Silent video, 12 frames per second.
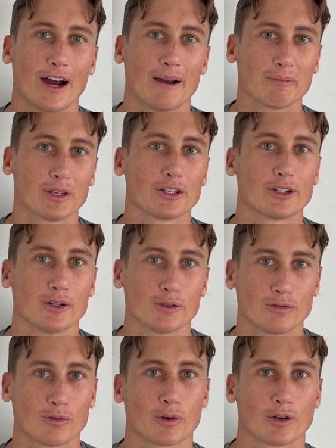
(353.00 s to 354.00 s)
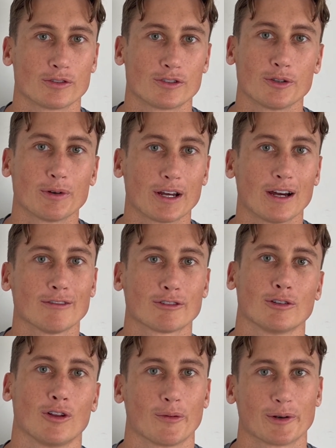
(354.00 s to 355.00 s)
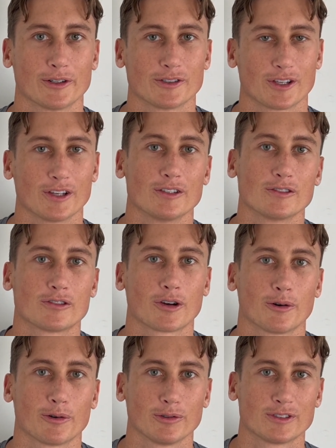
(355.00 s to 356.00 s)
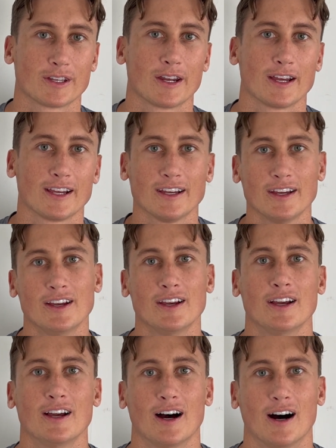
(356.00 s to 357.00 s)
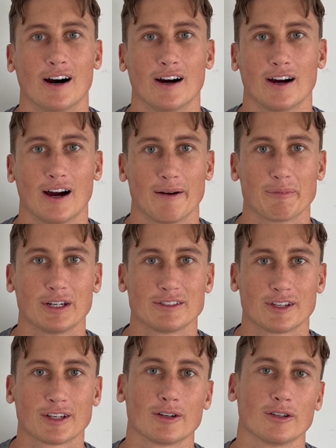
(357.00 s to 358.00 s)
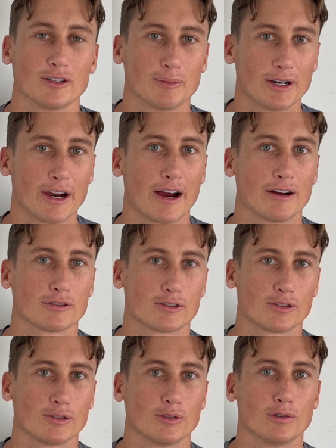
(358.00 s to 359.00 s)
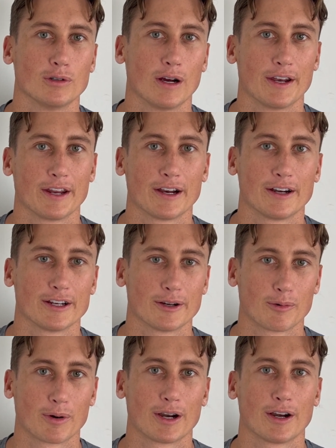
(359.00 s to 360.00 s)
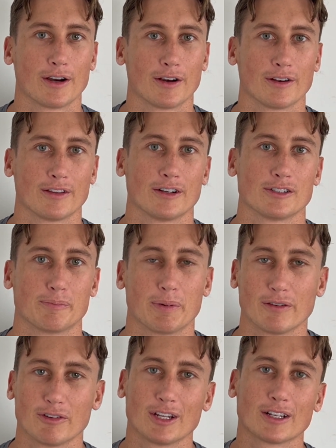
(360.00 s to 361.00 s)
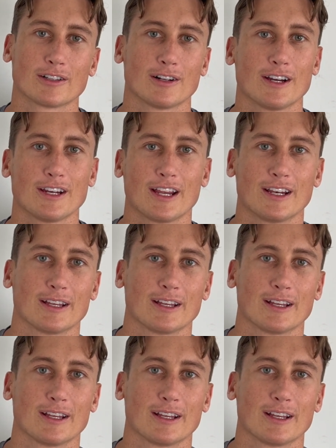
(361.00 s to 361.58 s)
I'm gonna go for 2.5 kilometers in total today. I'm gonna take an Uber out to an area where there's a bit of an incline and